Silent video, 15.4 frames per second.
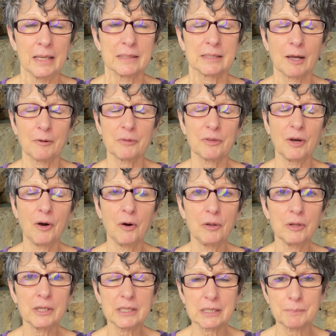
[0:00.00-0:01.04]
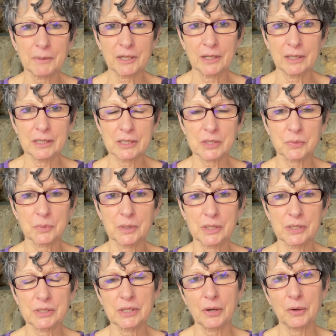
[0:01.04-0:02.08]
So the whole experience
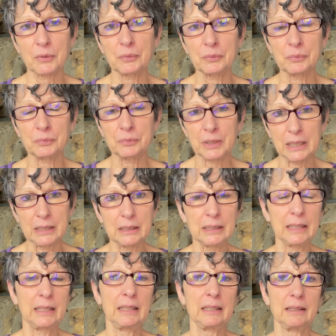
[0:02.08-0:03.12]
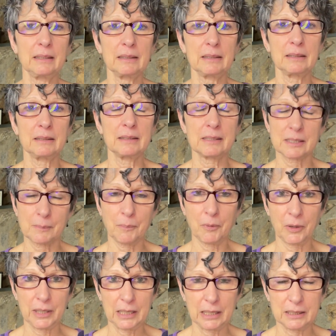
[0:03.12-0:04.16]
was really
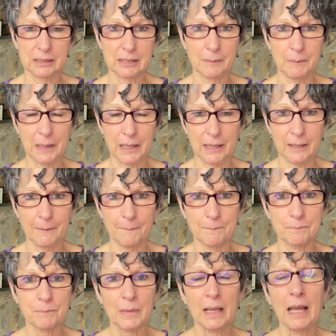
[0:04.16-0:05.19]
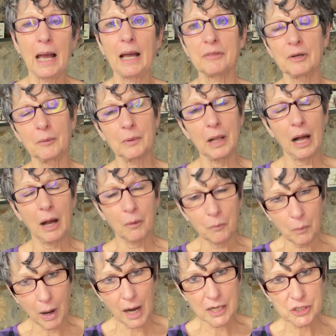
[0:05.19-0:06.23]
disappointing to me. I thought, well, I'll
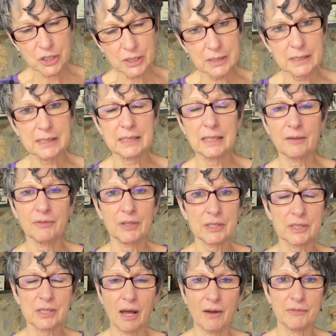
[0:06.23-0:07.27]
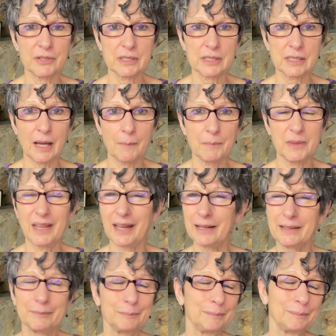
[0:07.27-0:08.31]
wash it and see if it softens up
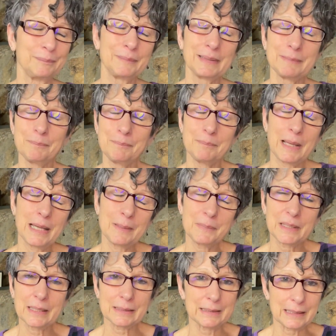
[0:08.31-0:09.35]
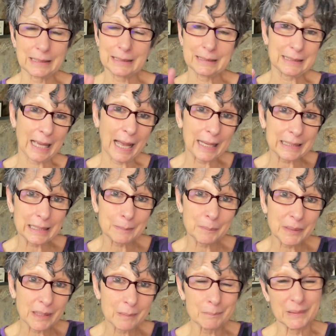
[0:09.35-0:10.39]
then. Maybe it did a tiny
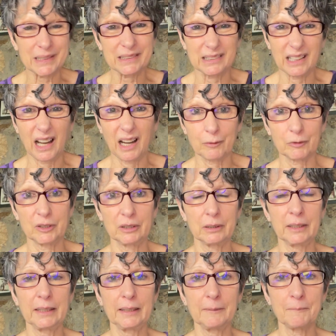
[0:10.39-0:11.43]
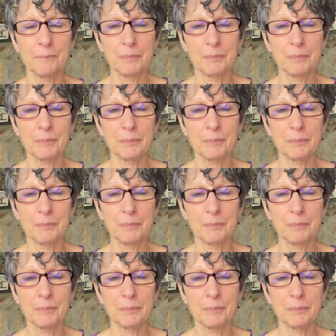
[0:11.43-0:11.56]
bit, but not really.